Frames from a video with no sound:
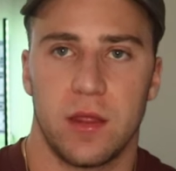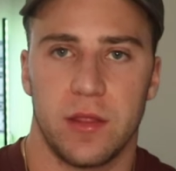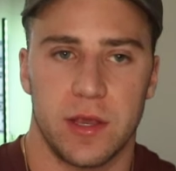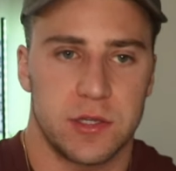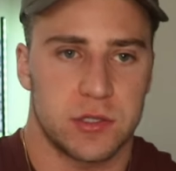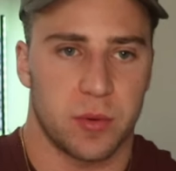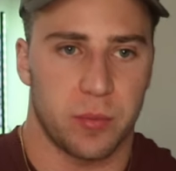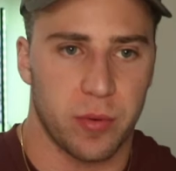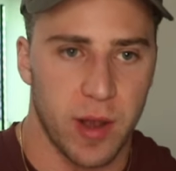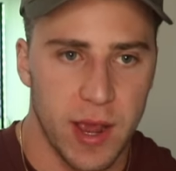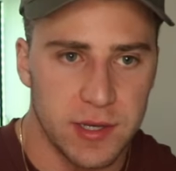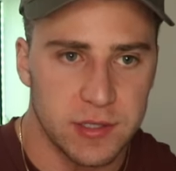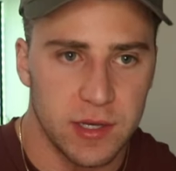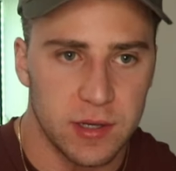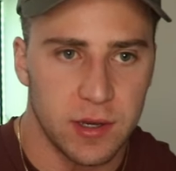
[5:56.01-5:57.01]
They
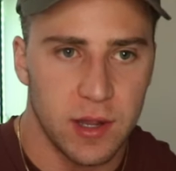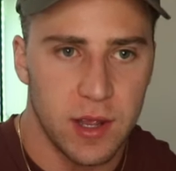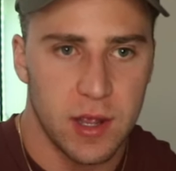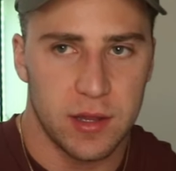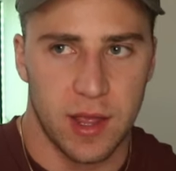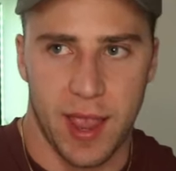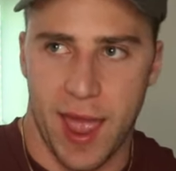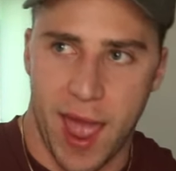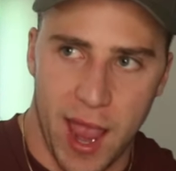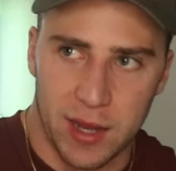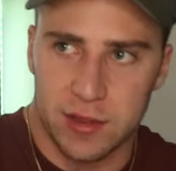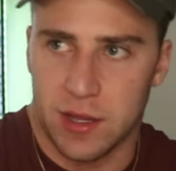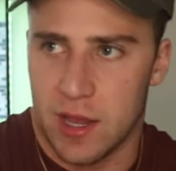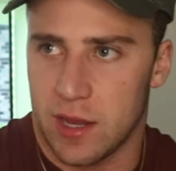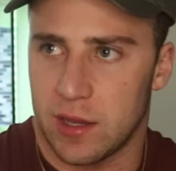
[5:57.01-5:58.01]
suppress it. They
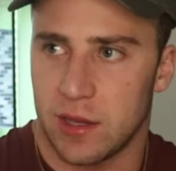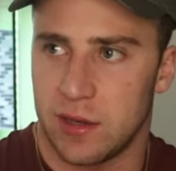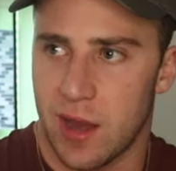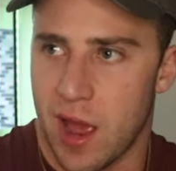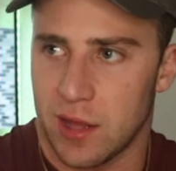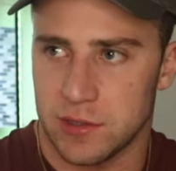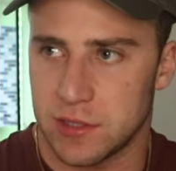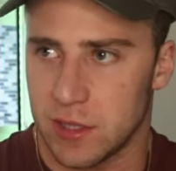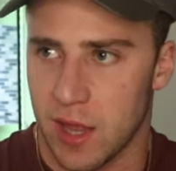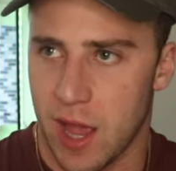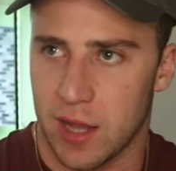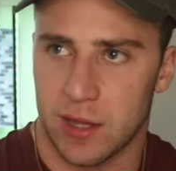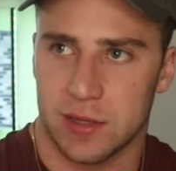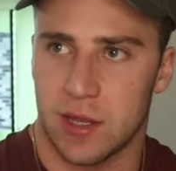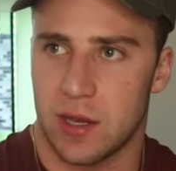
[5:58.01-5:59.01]
act like
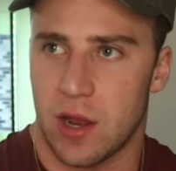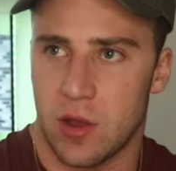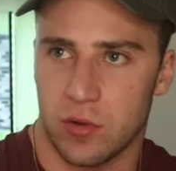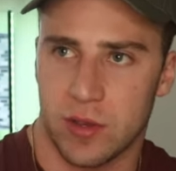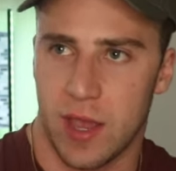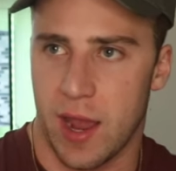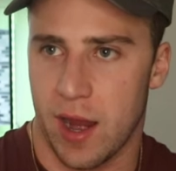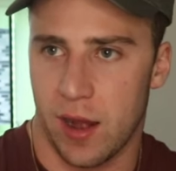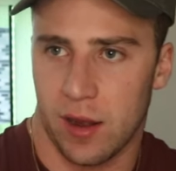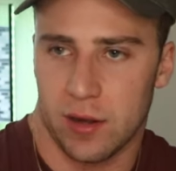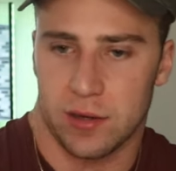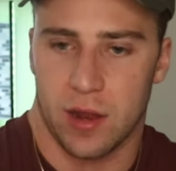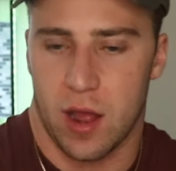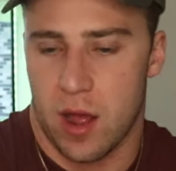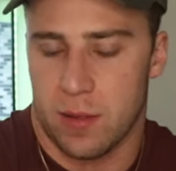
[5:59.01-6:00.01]
nonchalant, like they don't
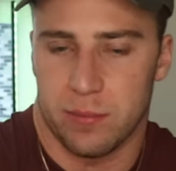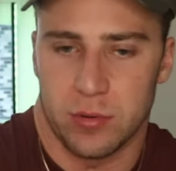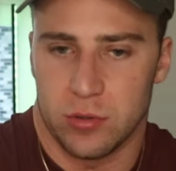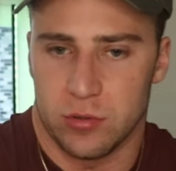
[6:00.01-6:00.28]
care and all